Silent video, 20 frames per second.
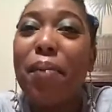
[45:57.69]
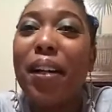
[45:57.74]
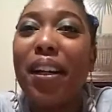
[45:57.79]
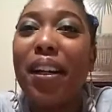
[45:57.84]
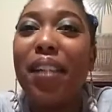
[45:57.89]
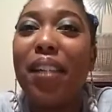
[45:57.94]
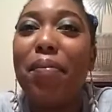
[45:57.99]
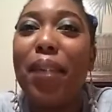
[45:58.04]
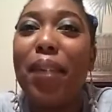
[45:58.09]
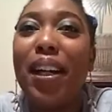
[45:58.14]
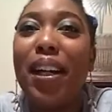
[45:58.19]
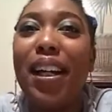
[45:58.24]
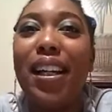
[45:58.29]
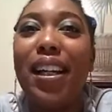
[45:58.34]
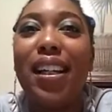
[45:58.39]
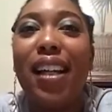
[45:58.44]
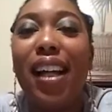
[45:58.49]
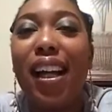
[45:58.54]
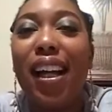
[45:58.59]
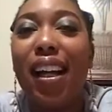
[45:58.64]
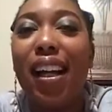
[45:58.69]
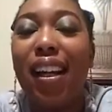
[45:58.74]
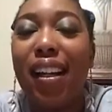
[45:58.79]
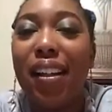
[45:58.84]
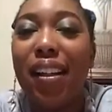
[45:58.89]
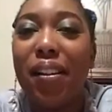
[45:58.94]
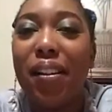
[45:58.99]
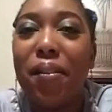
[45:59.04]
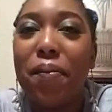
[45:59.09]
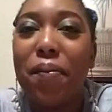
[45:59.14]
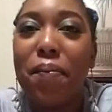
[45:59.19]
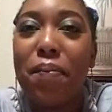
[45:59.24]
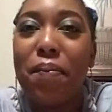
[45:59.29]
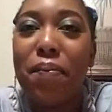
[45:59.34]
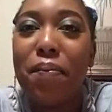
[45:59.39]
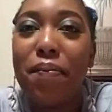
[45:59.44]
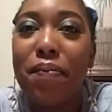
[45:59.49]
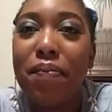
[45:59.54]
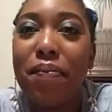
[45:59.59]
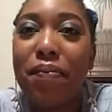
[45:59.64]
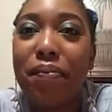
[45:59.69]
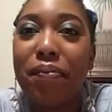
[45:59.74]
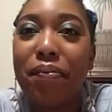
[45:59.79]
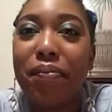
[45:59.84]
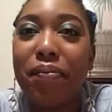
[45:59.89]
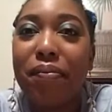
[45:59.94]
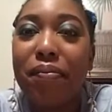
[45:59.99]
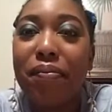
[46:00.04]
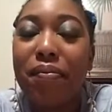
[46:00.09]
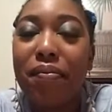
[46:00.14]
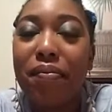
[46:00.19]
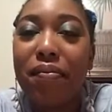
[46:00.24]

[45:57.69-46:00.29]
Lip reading: So, what do you think his experience has been